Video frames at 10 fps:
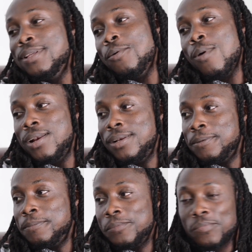and one.
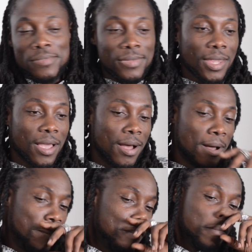mm -hmm.
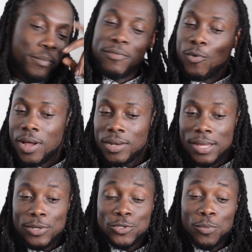um, before that, I
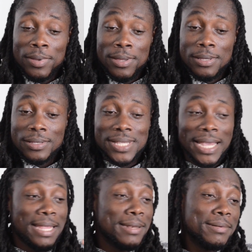used to be
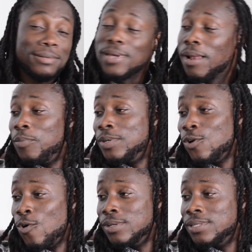singing Tallpree
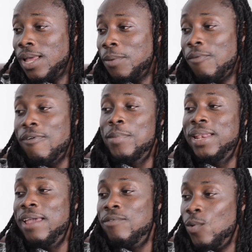songs, like performing
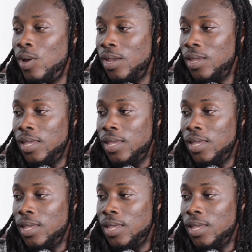everywhere.